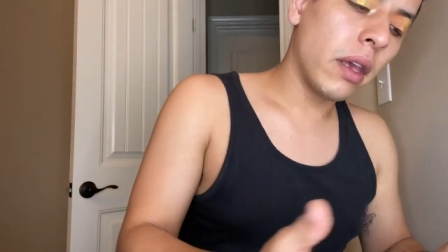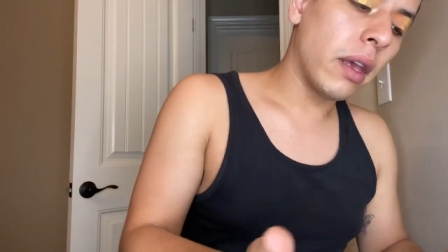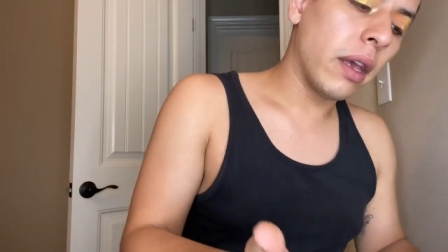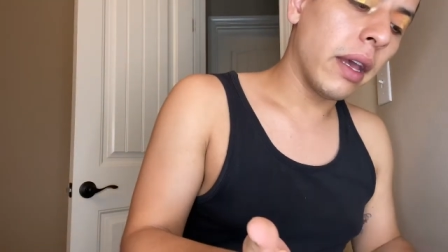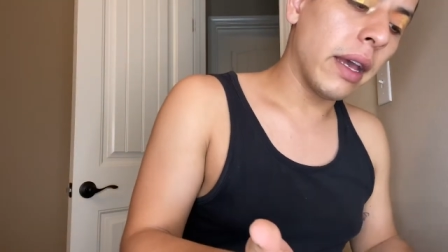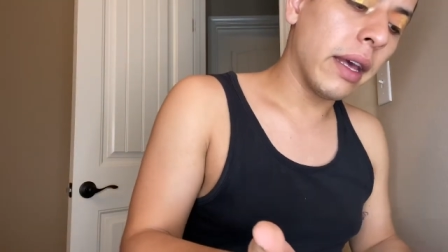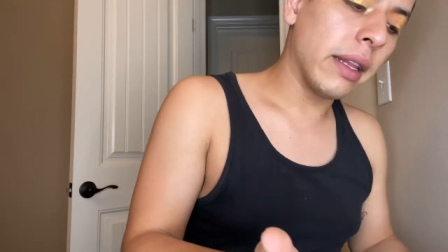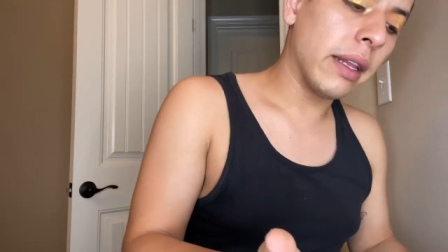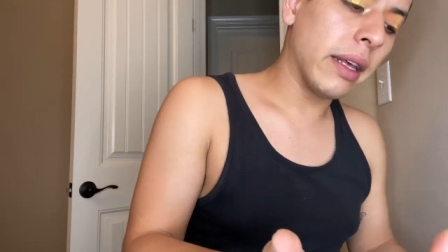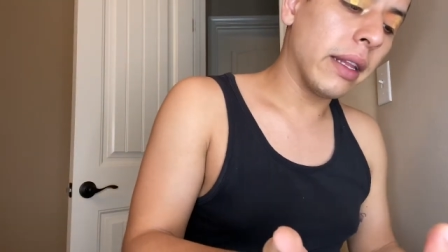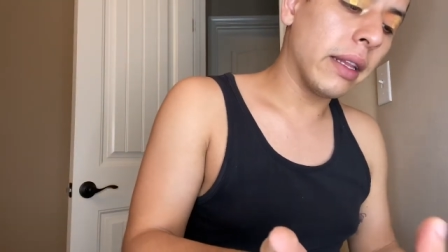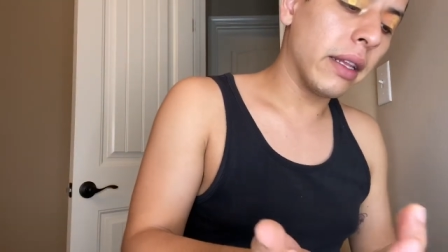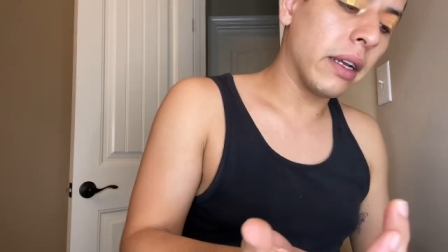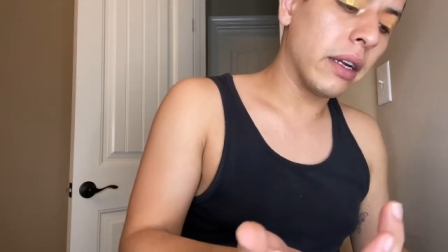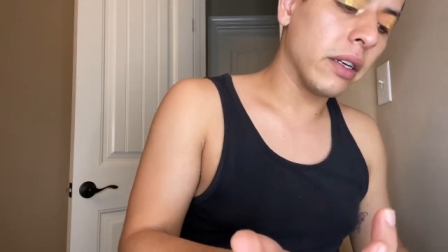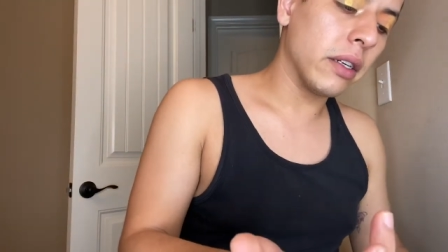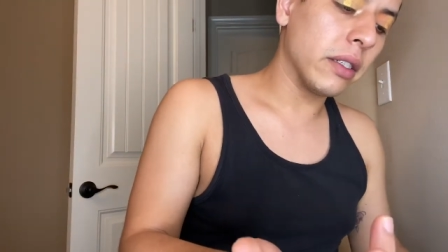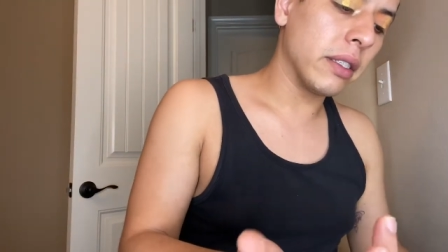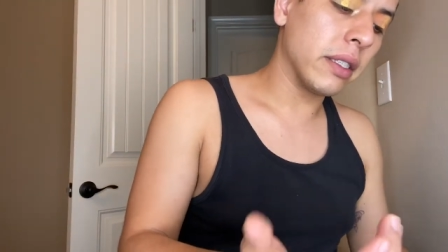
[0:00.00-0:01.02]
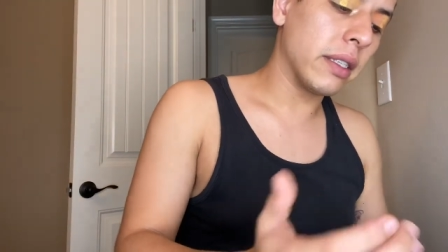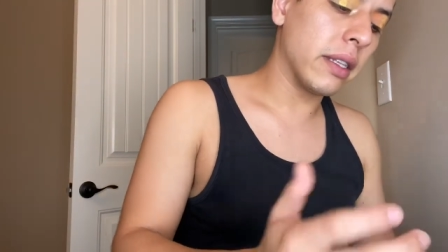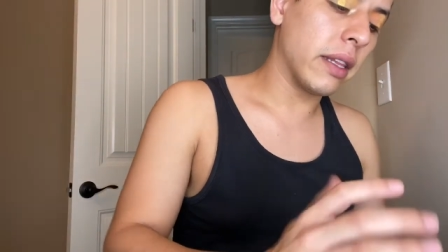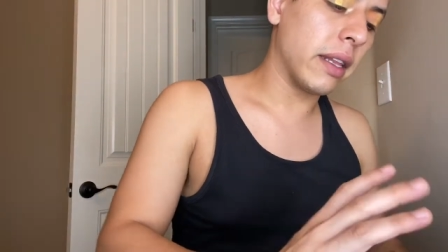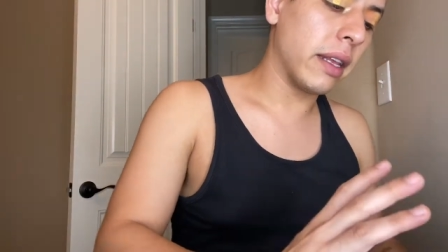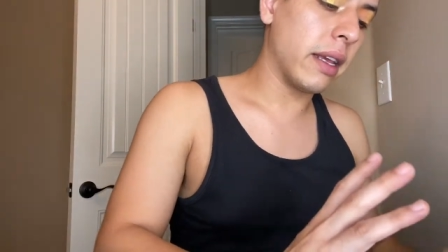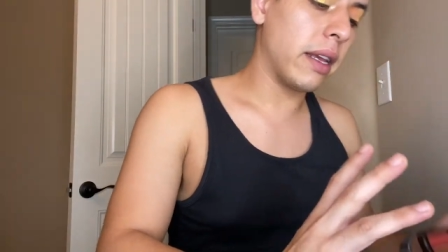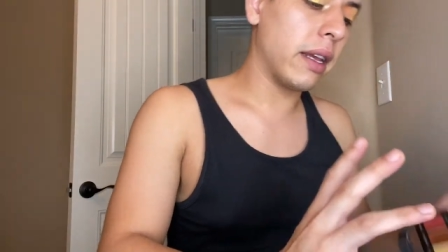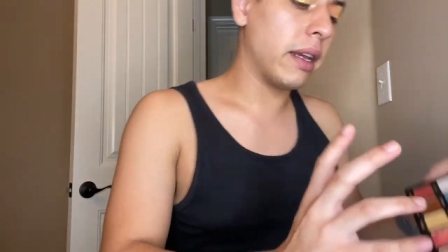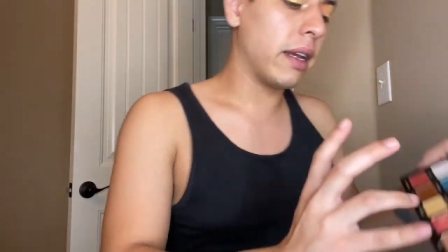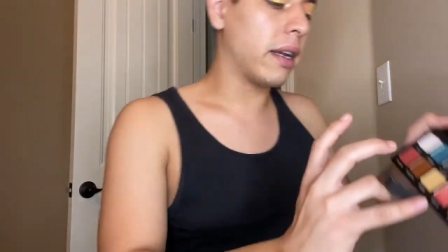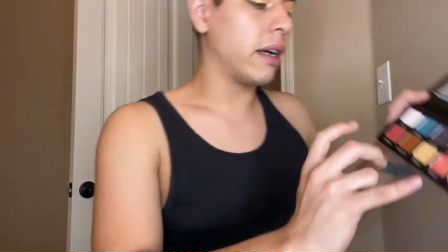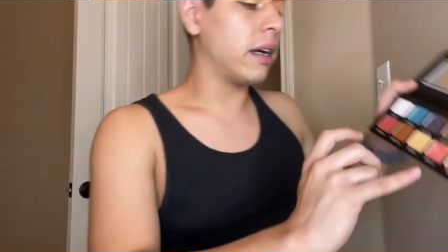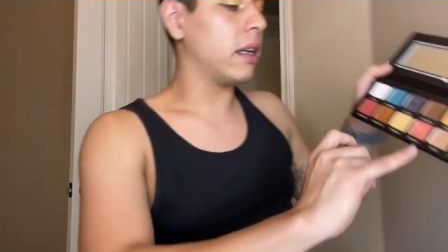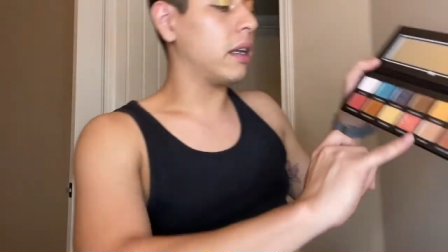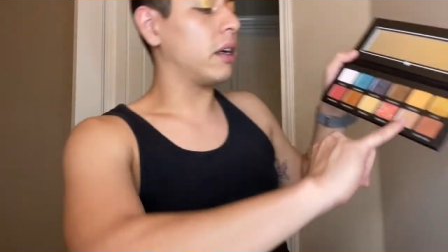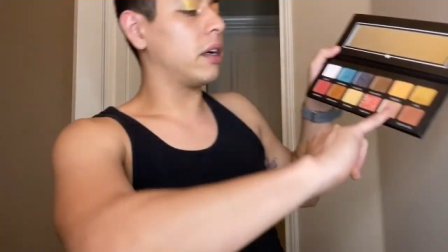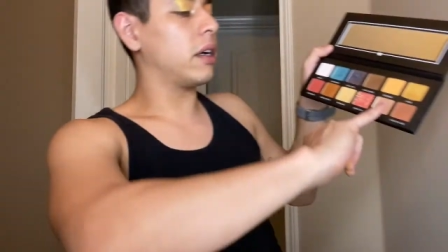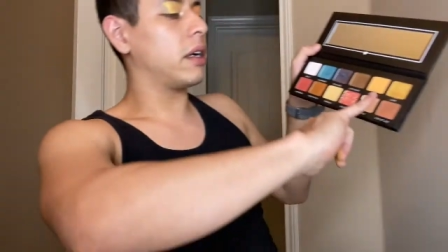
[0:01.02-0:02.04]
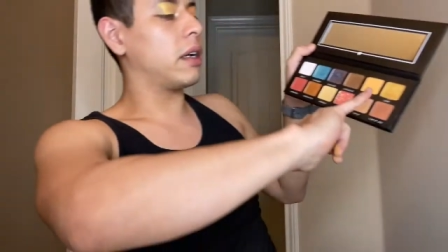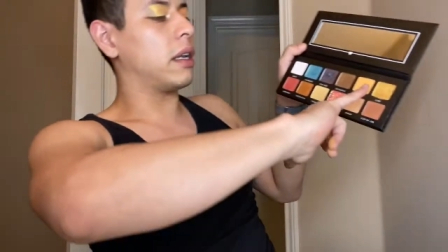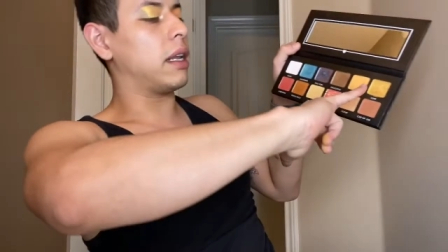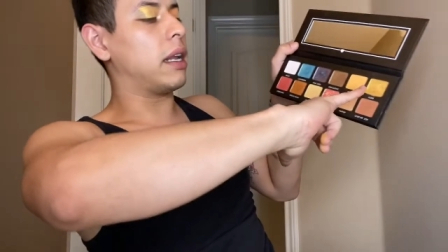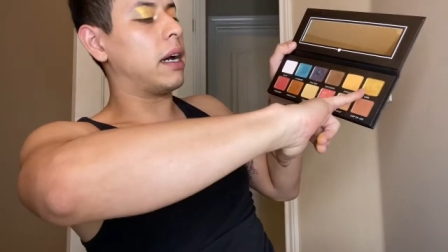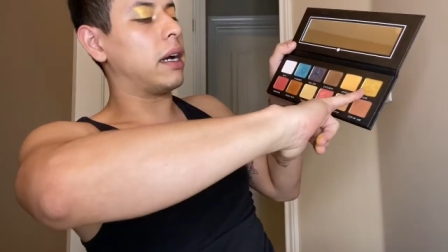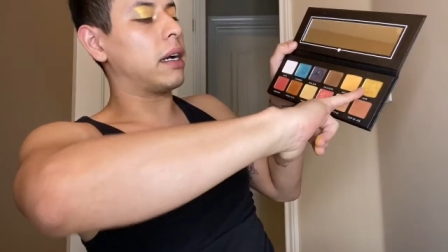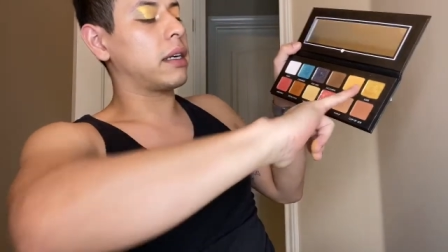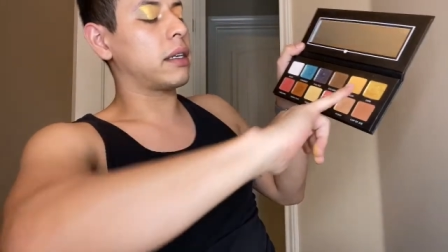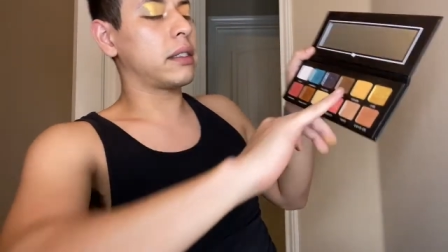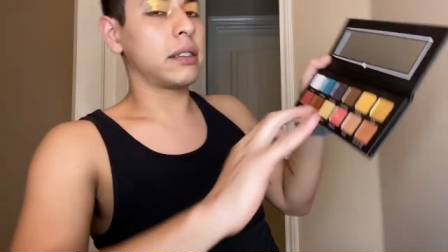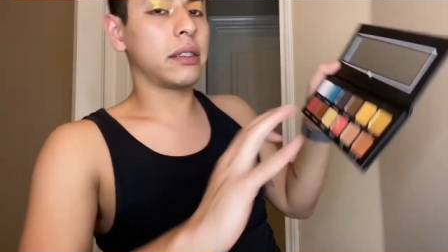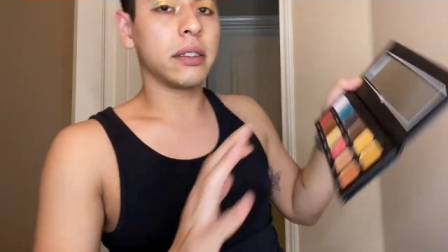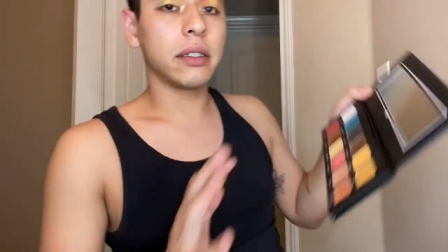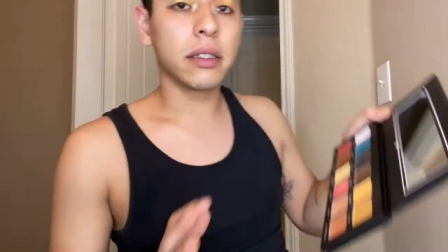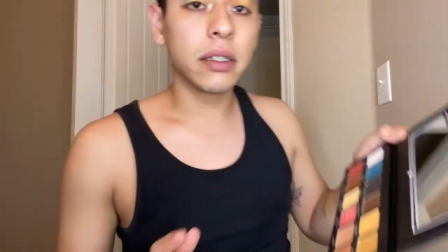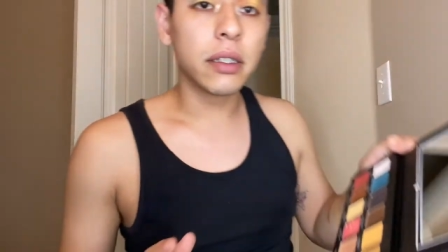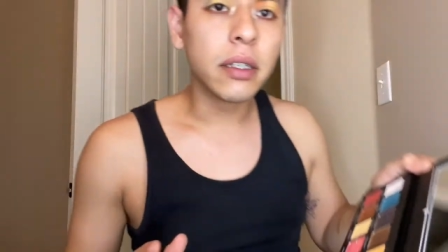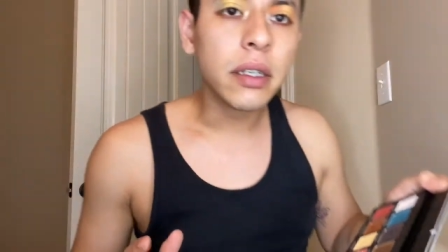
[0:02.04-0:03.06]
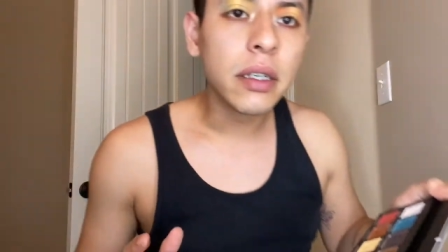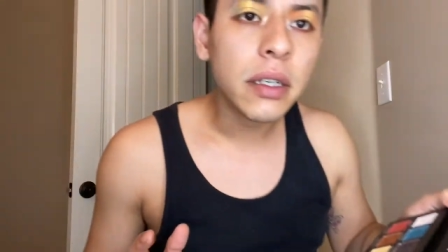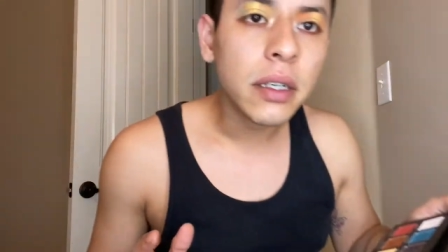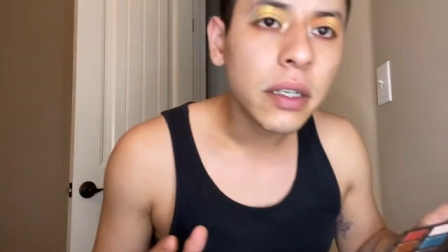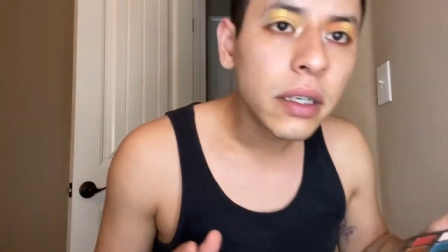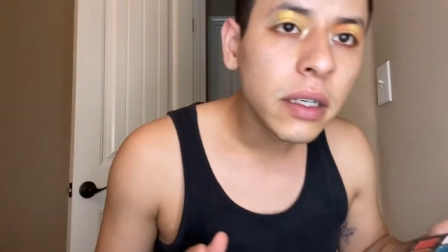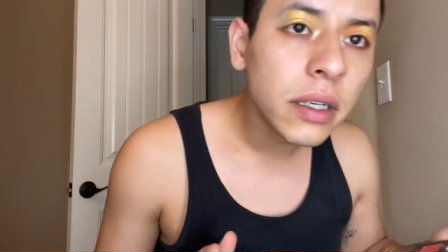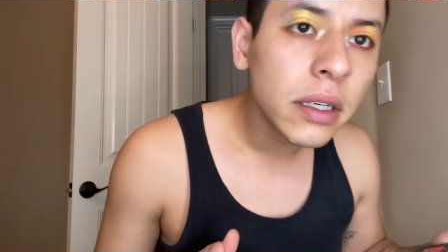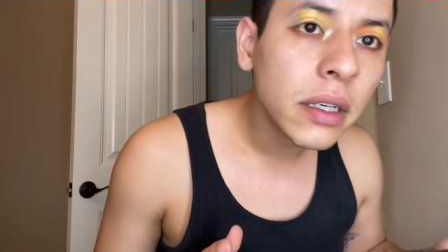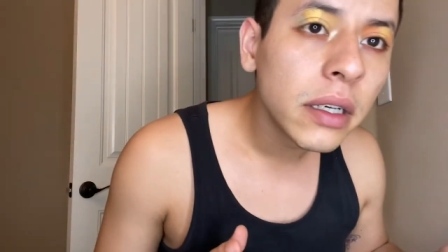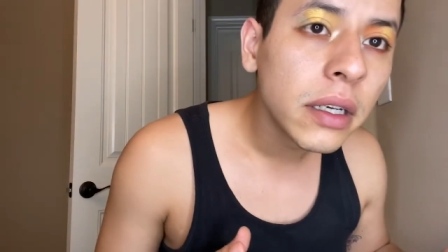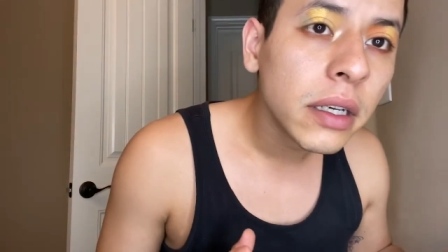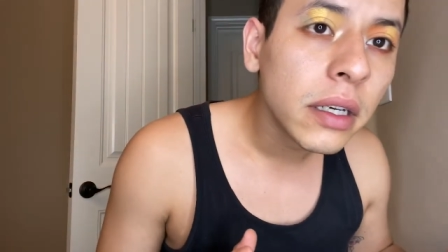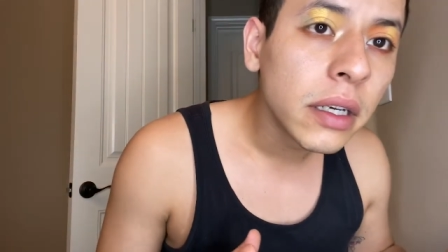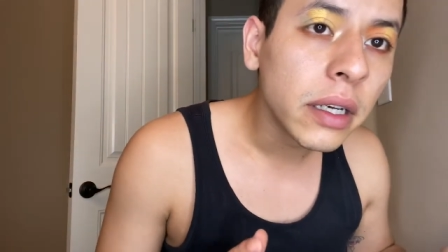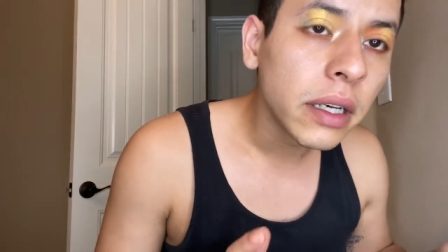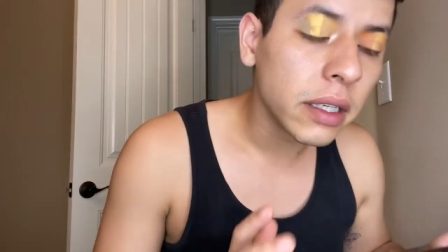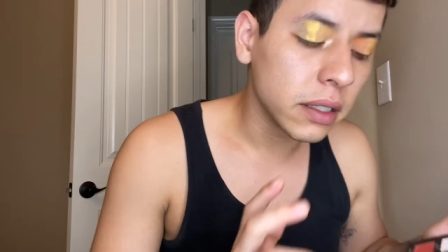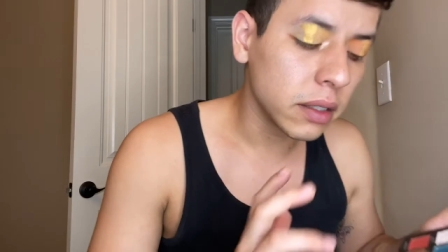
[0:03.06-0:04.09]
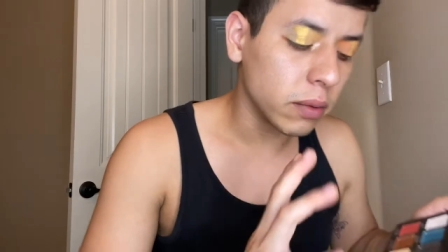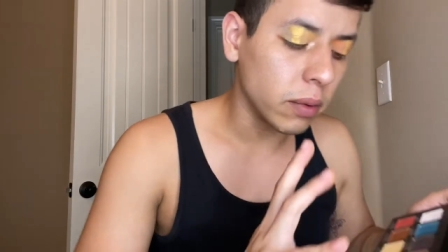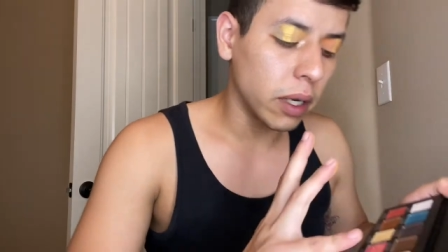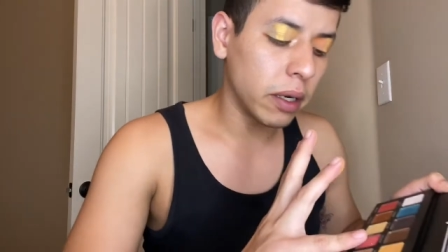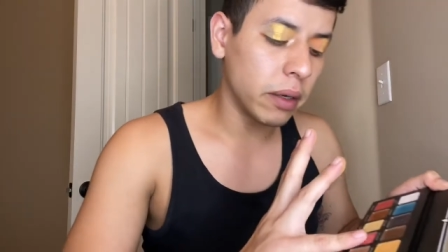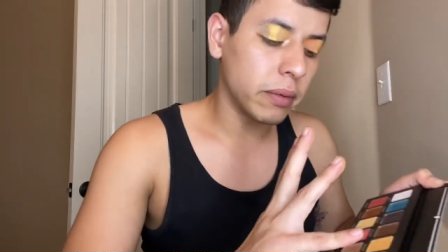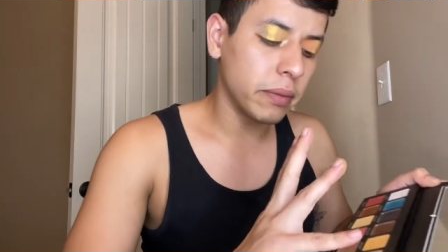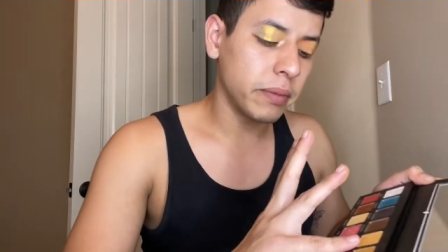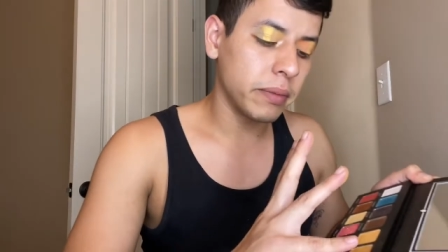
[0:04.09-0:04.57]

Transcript: And then there's the color Luxe as well,